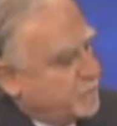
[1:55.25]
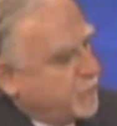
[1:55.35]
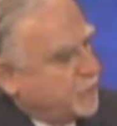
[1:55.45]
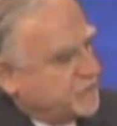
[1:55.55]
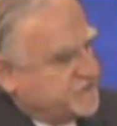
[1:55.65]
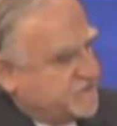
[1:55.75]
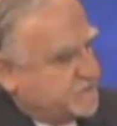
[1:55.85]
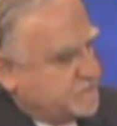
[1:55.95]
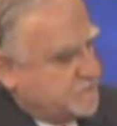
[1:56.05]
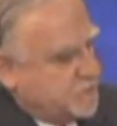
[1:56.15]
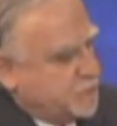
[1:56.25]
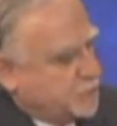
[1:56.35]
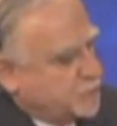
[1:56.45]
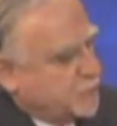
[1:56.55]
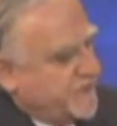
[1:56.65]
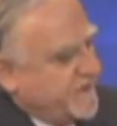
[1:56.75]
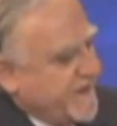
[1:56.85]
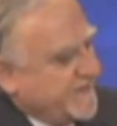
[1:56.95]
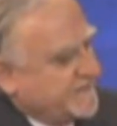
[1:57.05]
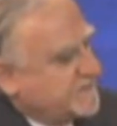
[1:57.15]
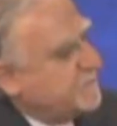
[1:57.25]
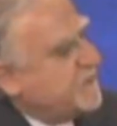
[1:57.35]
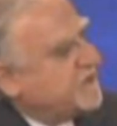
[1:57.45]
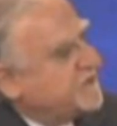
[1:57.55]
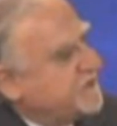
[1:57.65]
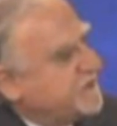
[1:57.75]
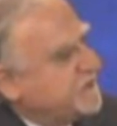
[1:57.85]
poison to an antibody.